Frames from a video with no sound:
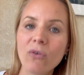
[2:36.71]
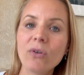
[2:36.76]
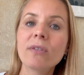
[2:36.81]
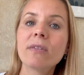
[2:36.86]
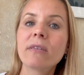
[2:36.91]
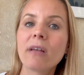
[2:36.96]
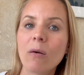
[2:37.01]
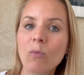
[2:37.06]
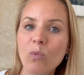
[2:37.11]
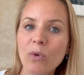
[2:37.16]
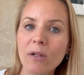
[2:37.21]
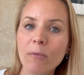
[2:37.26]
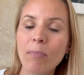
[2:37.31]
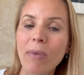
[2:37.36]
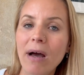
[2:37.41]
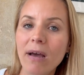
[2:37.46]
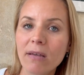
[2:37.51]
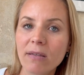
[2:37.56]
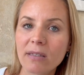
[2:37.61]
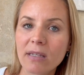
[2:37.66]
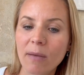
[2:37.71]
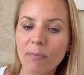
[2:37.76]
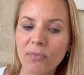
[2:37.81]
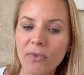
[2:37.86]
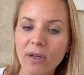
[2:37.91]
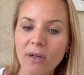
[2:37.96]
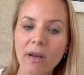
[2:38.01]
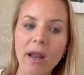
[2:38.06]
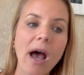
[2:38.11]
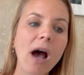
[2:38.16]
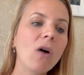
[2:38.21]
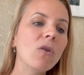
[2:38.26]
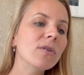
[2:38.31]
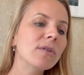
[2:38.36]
some will buy something now,